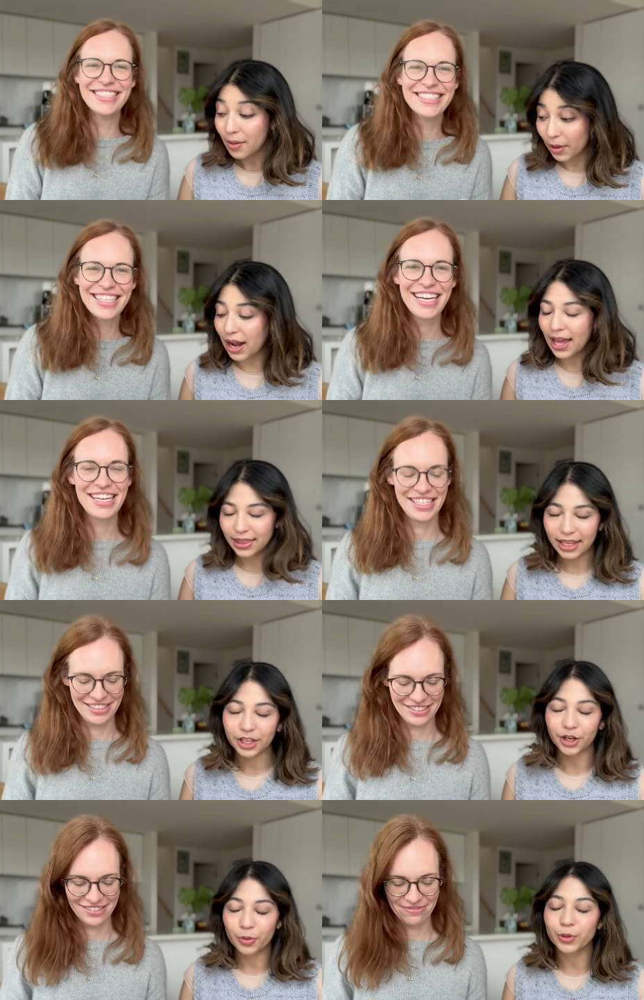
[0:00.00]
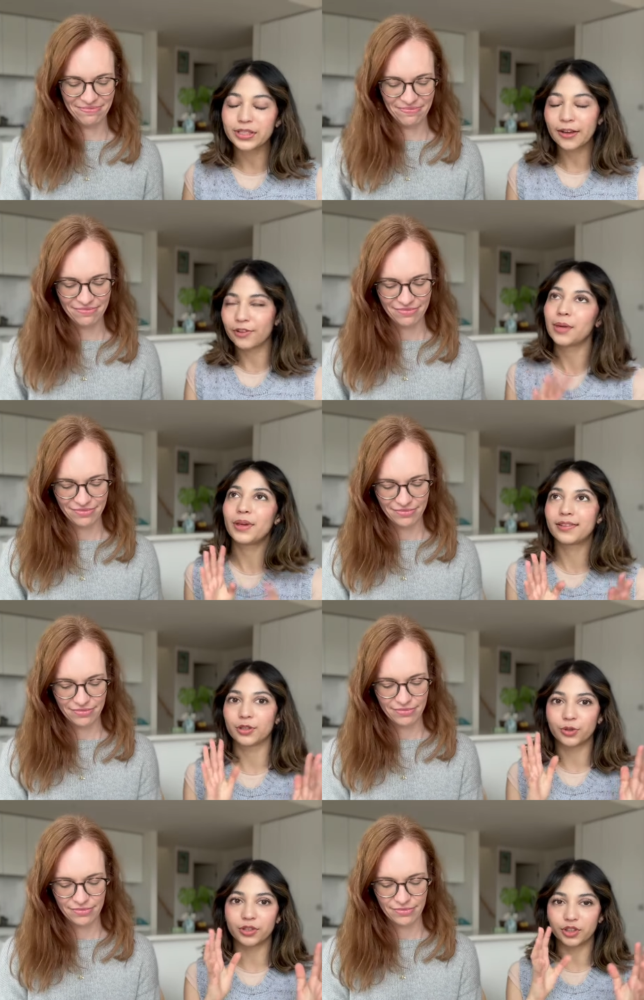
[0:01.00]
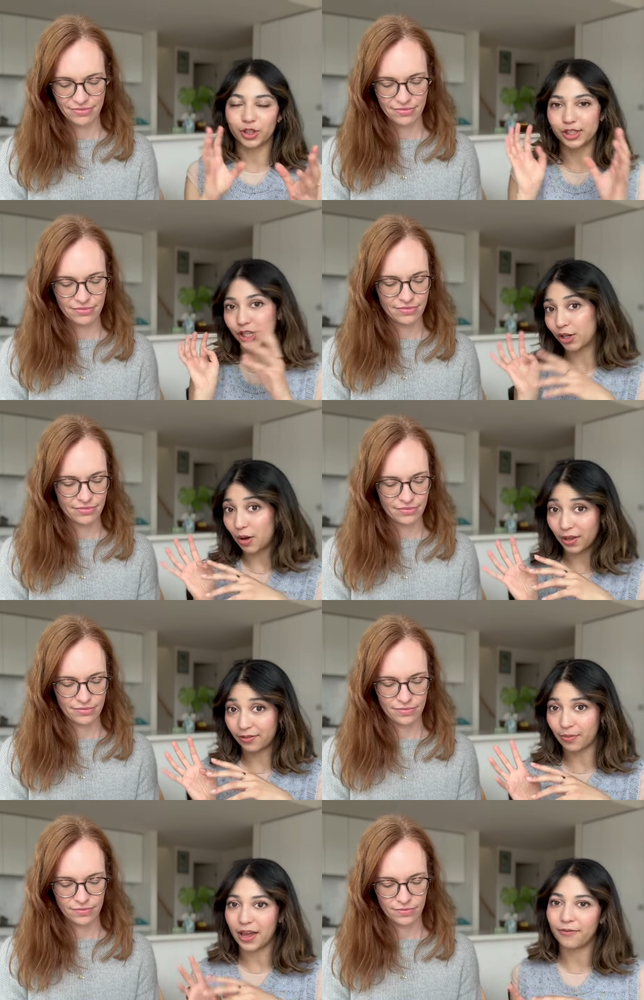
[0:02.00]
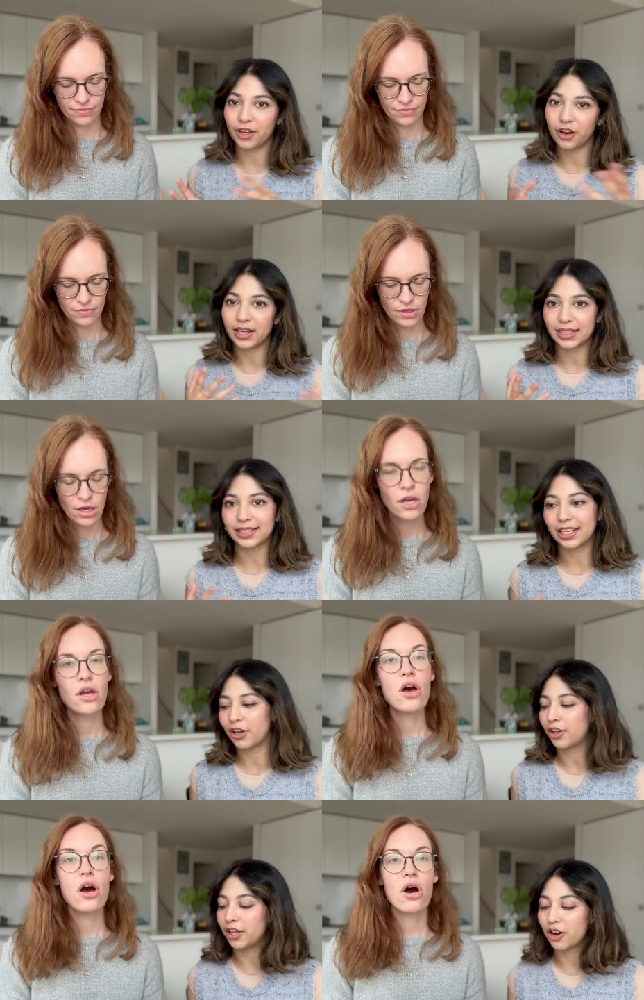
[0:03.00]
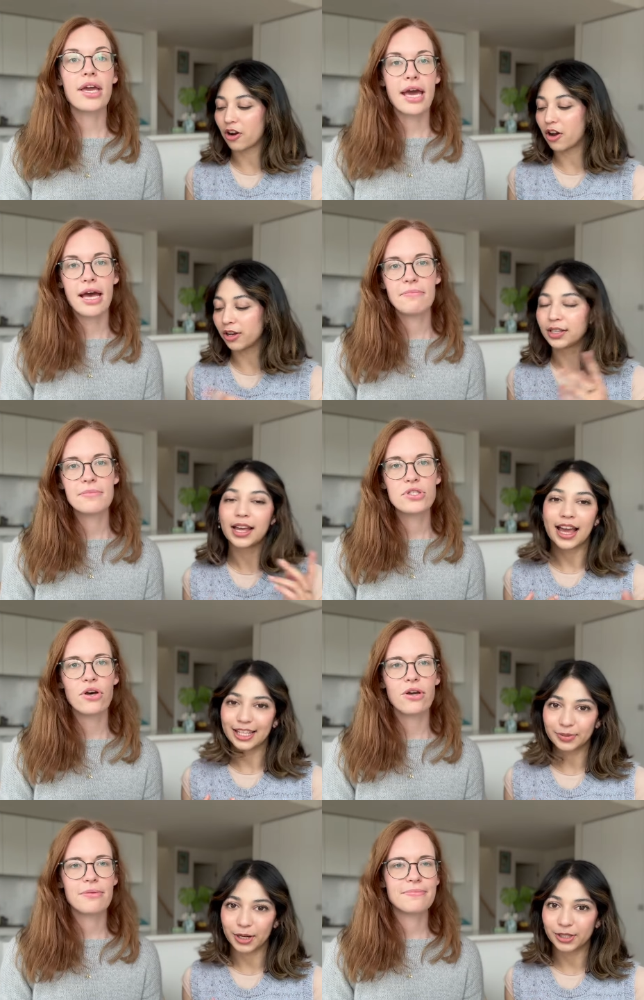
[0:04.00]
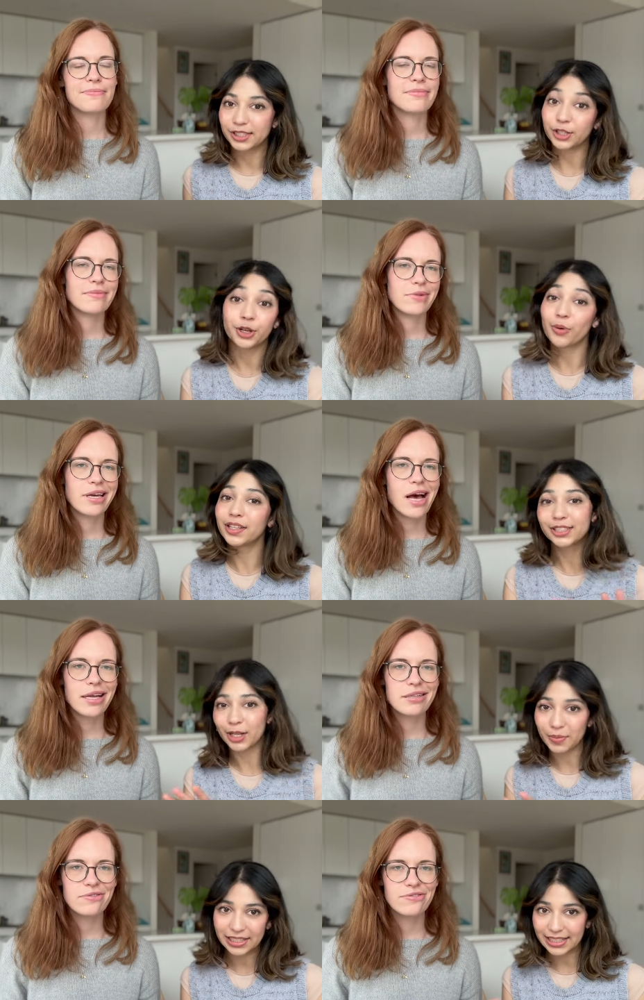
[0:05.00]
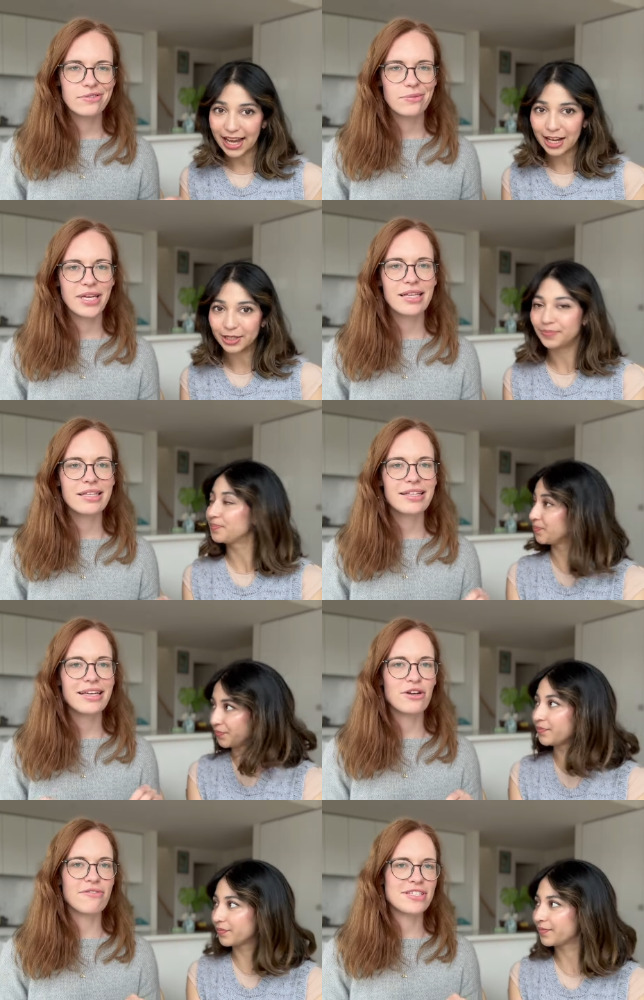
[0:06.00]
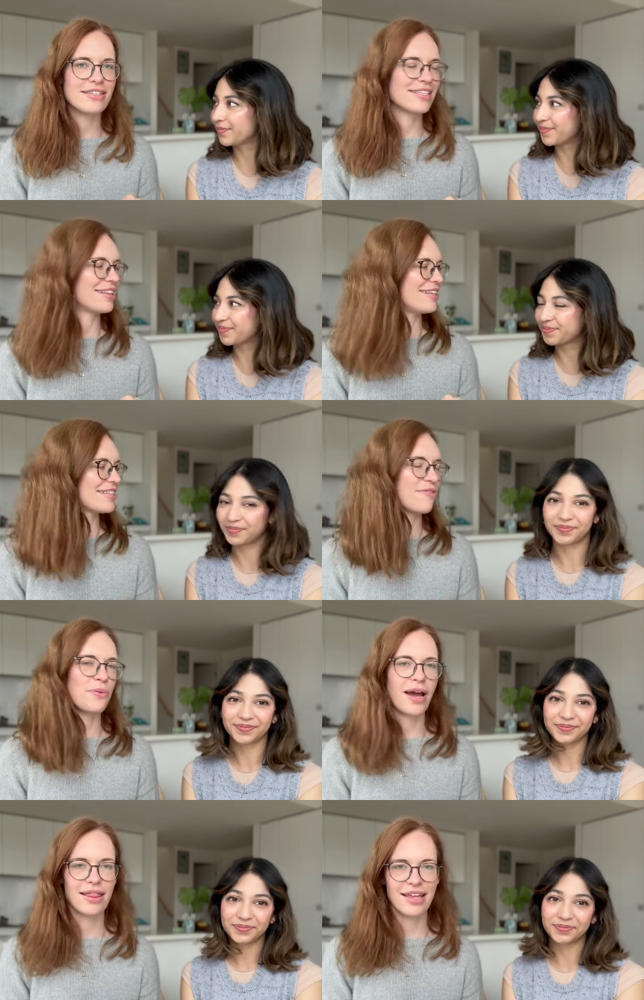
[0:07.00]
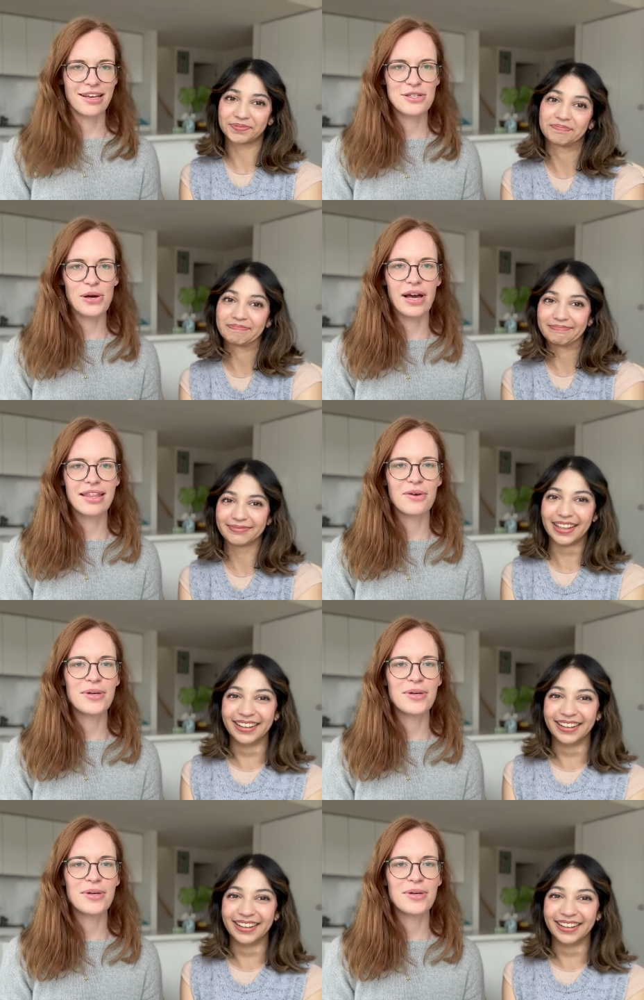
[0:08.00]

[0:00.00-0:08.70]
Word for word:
Speaker 1: but I think, you know, we'll definitely be still using comments from that video, as I said earlier. Oh, yeah. So as well. So no we one's going to miss
Speaker 2: out. We're clearly novices in this giveaway thing. So I think we